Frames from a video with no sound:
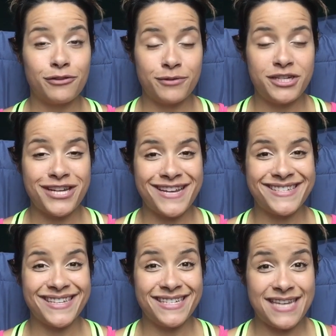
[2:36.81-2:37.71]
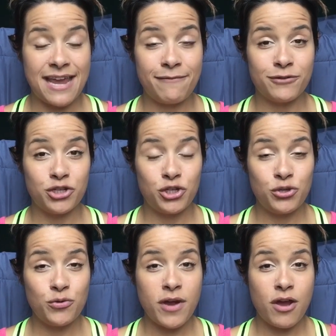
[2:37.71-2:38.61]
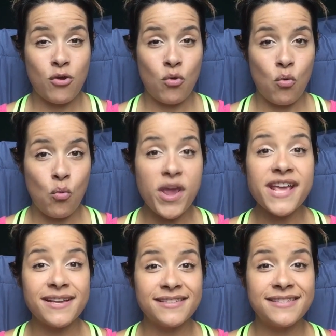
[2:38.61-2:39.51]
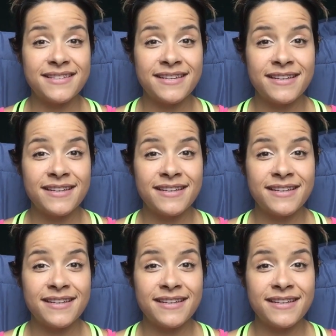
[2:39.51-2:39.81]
3 shakes a day for 2 weeks.